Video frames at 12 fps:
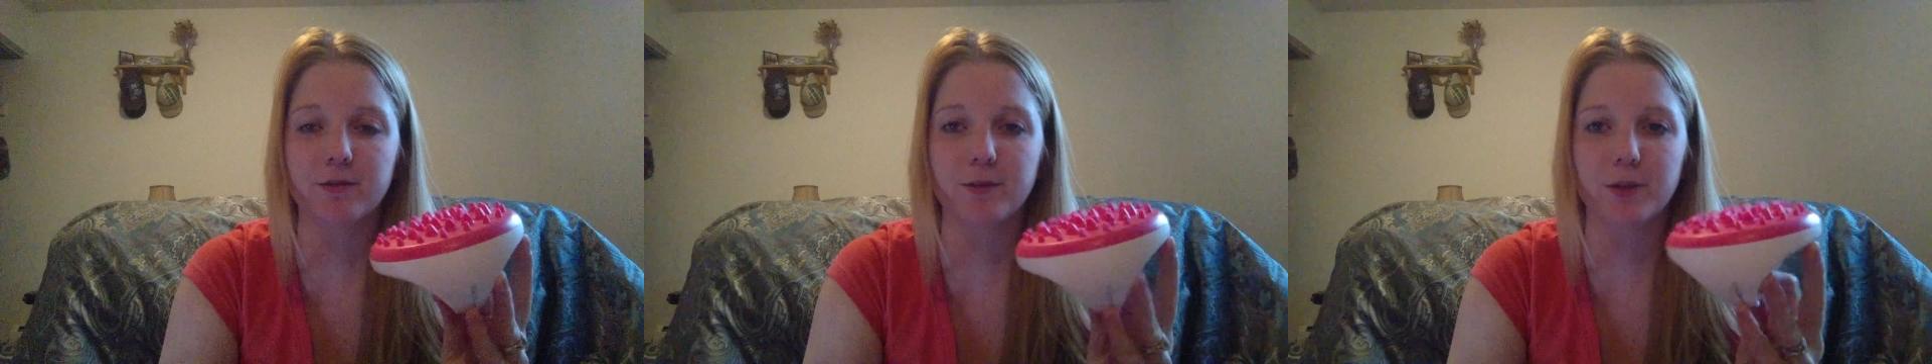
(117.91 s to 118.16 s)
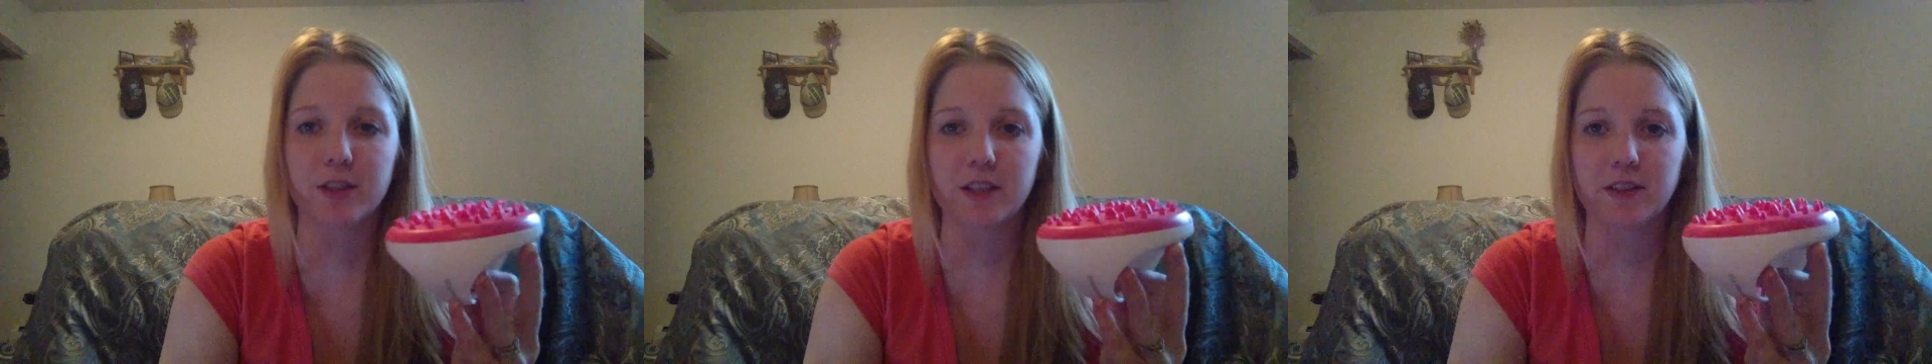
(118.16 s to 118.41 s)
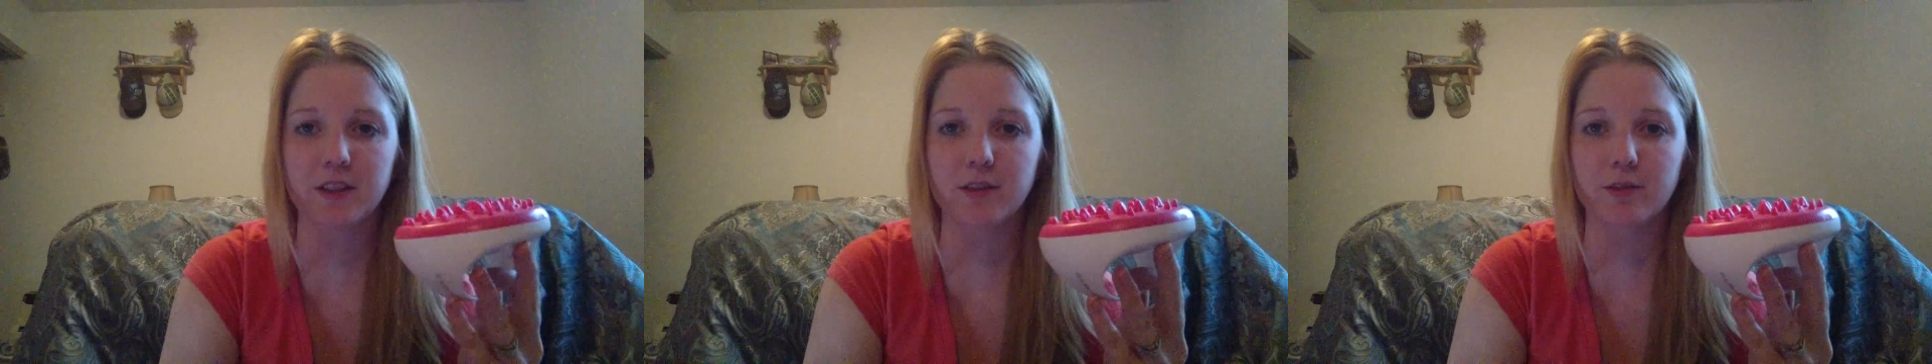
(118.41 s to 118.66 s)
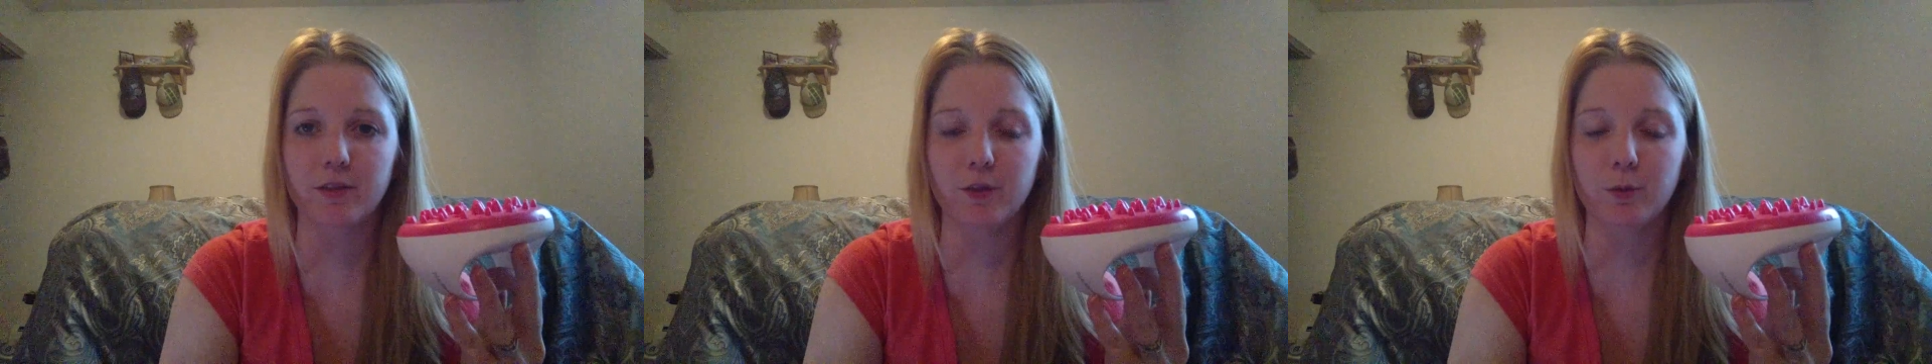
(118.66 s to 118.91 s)
for testing
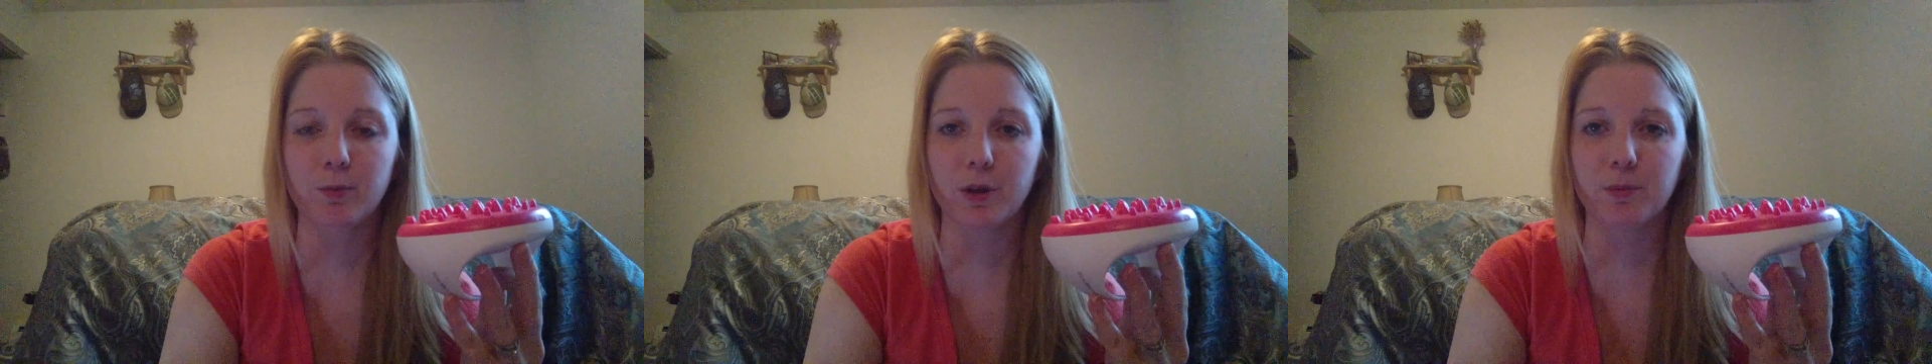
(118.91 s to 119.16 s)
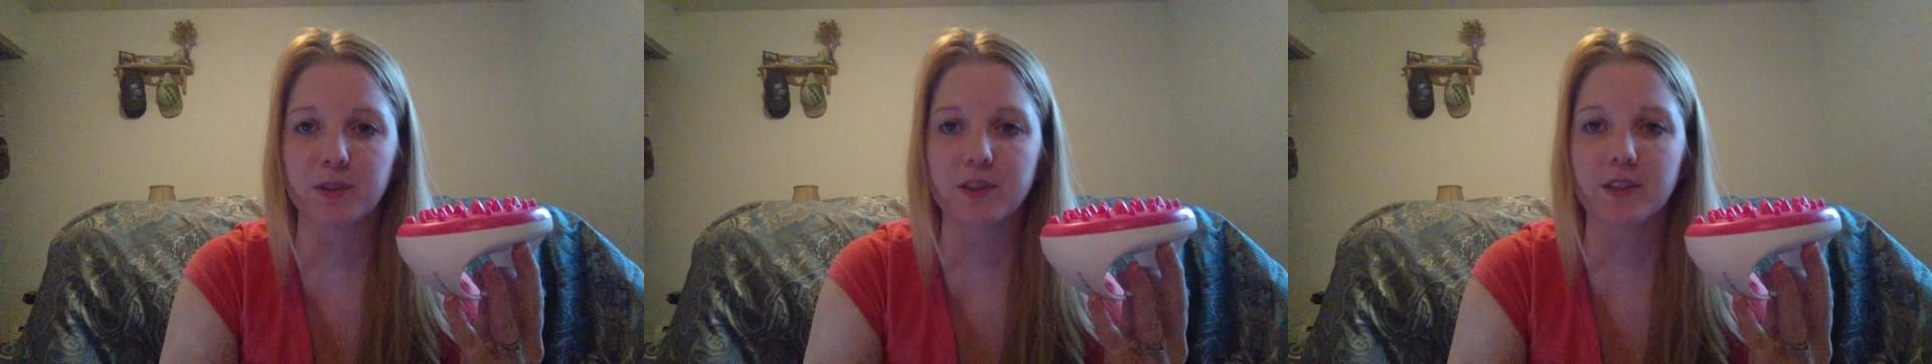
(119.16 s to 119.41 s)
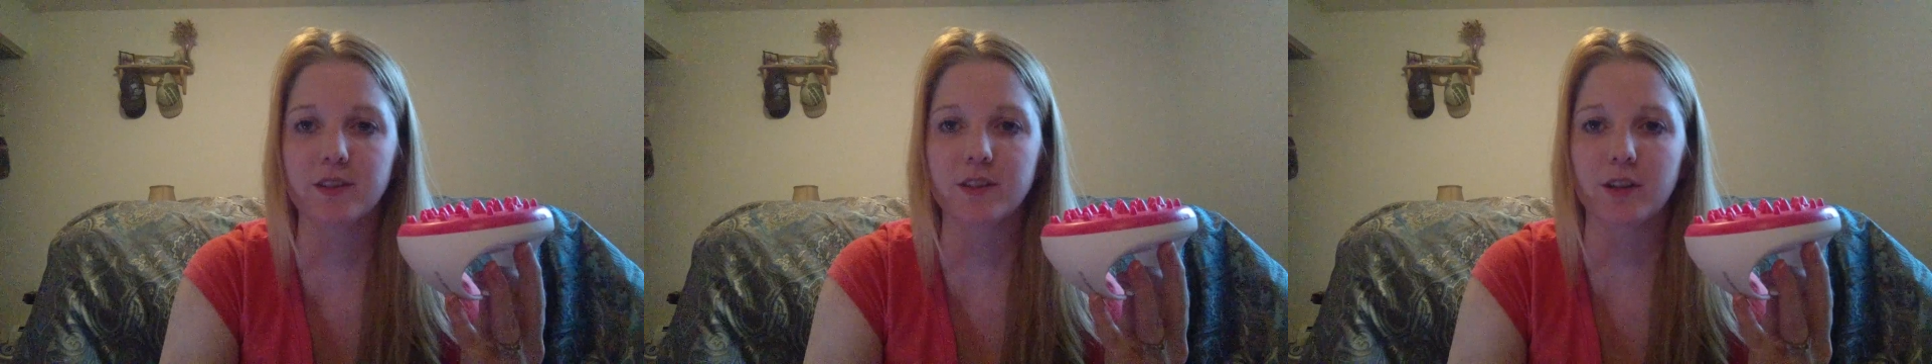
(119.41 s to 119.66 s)
and review purposes.